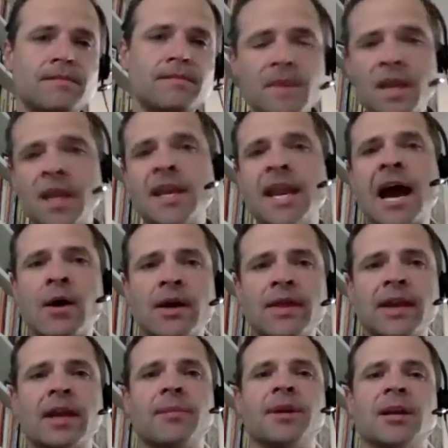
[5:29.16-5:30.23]
and now I
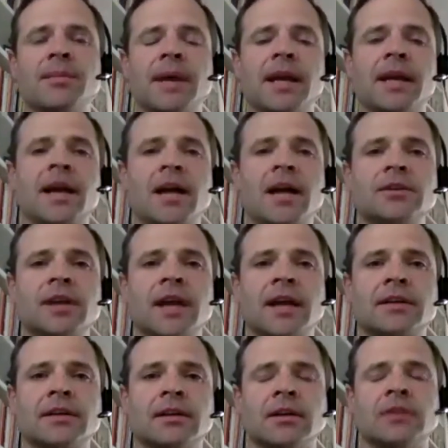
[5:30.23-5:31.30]
think I'm an independent
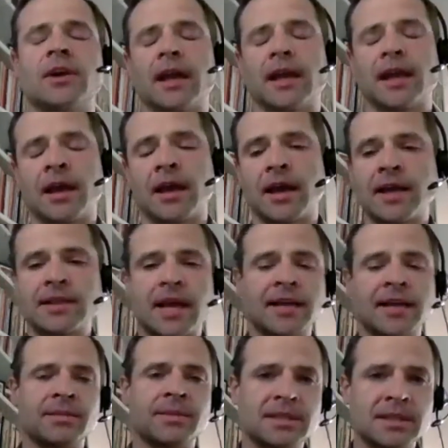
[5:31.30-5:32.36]
contractor, or sorry, uh, as,
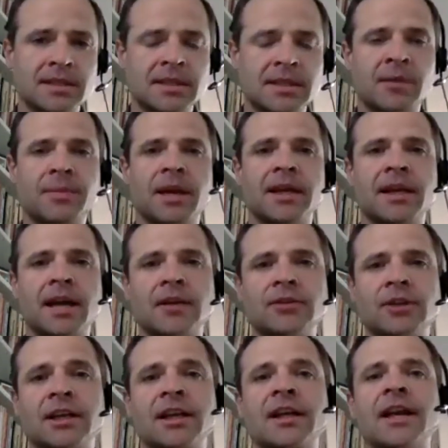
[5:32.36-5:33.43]
as a business, an independent
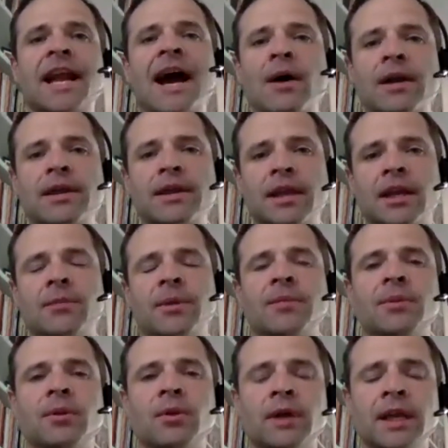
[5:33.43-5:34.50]
contractor. Now I think I'm an
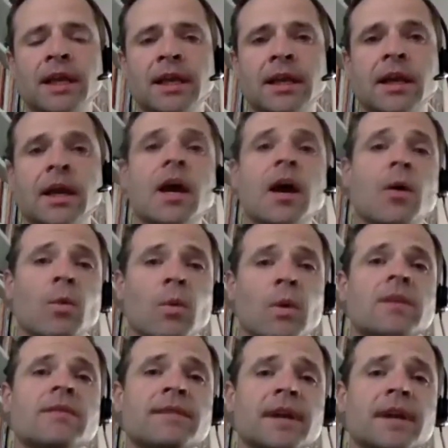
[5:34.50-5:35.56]
employee. One
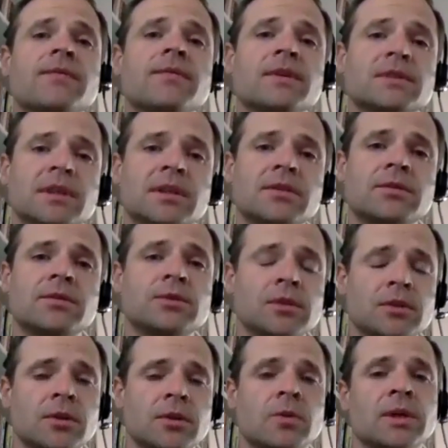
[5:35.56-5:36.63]
of the very first things you should
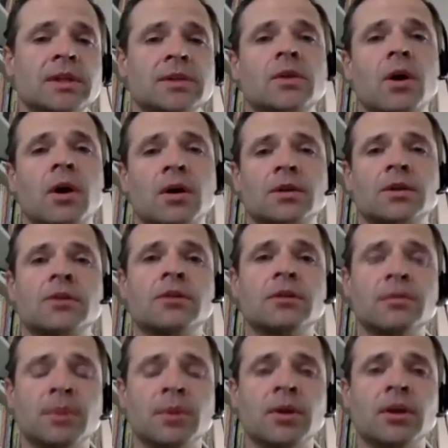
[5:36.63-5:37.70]
do is talk to your
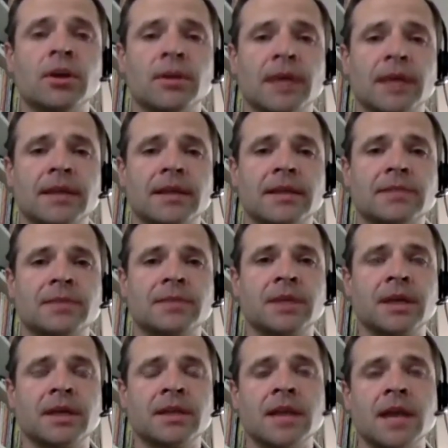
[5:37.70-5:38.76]
employer about this
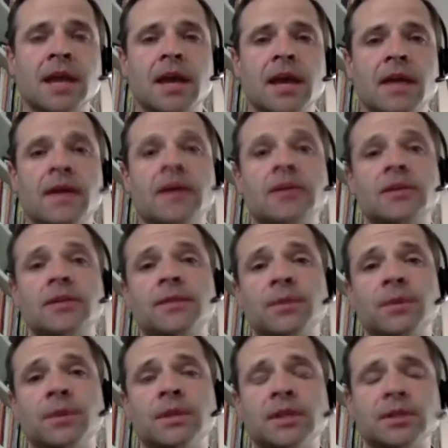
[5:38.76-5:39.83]
because there's a
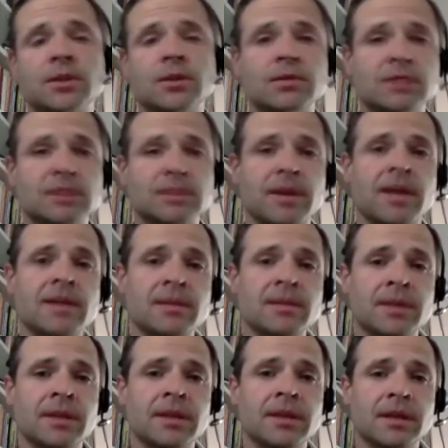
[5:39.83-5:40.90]
few additional
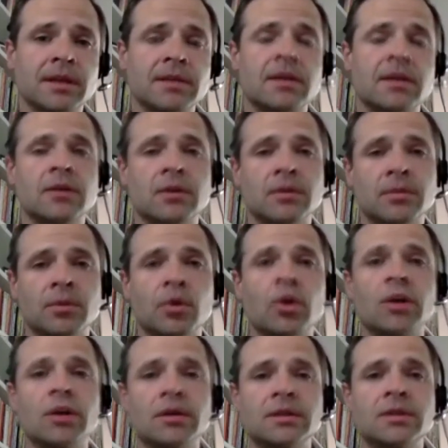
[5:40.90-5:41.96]
responsibilities that your
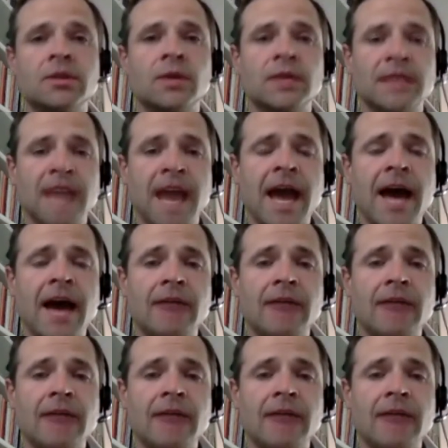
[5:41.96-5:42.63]
employer is going to have.